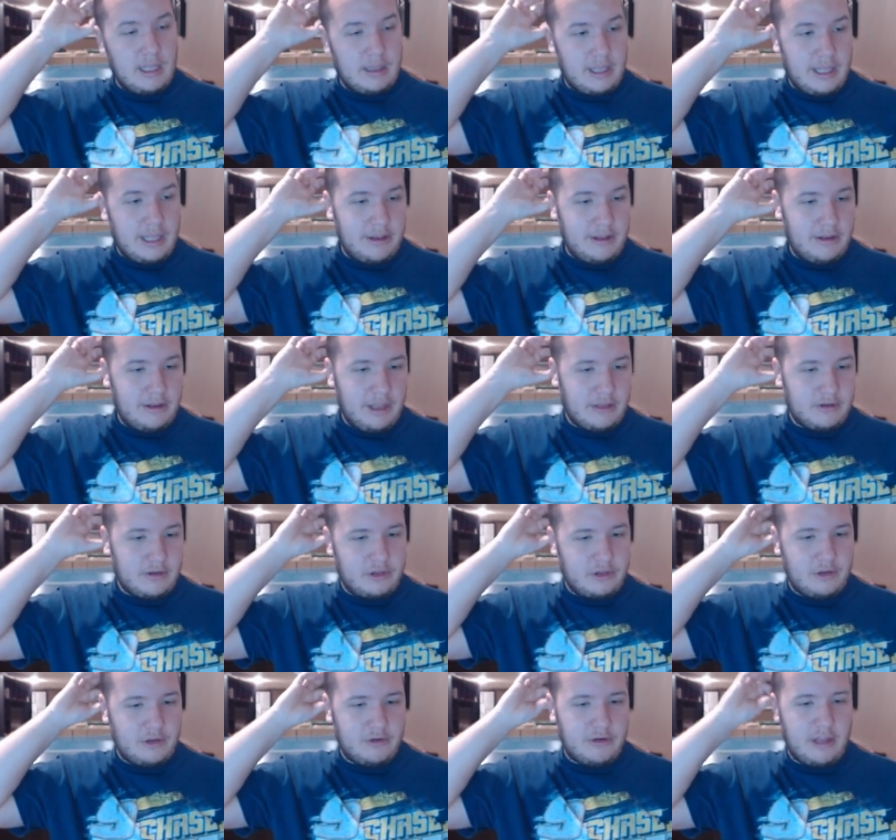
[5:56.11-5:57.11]
and the, the other
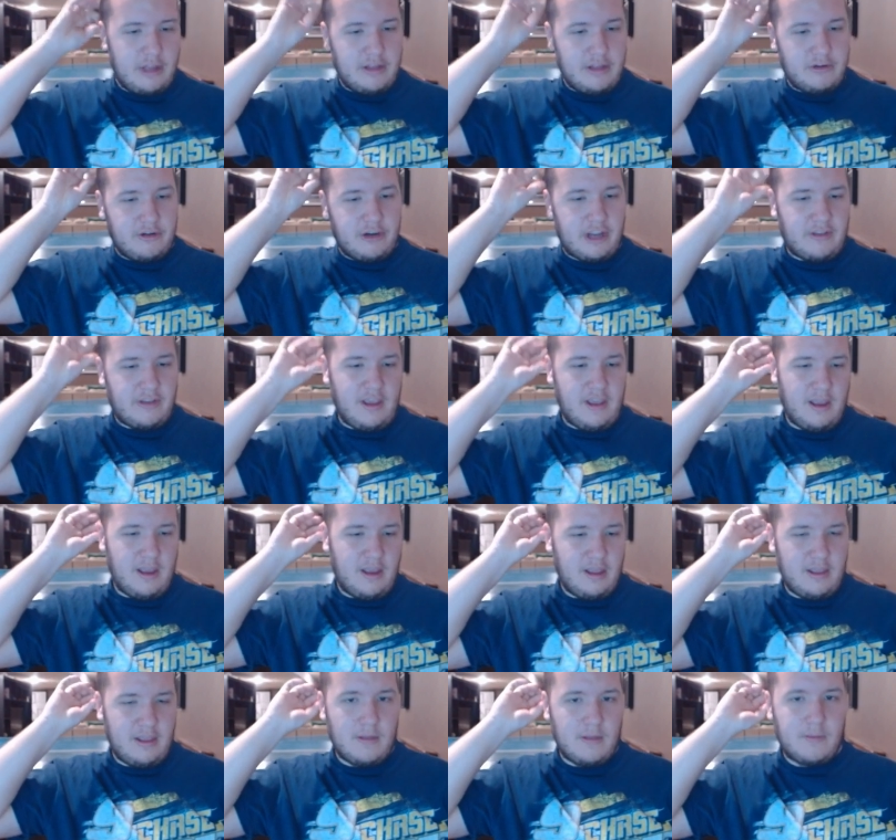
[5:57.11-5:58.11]
two, the other jet ski,
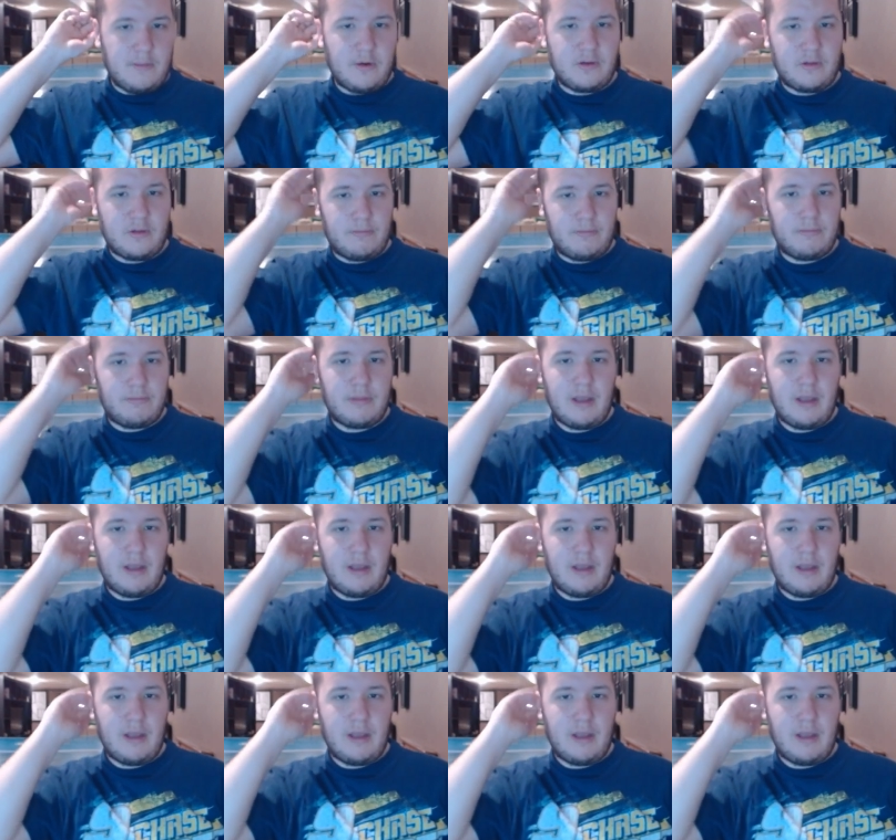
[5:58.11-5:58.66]
the other person.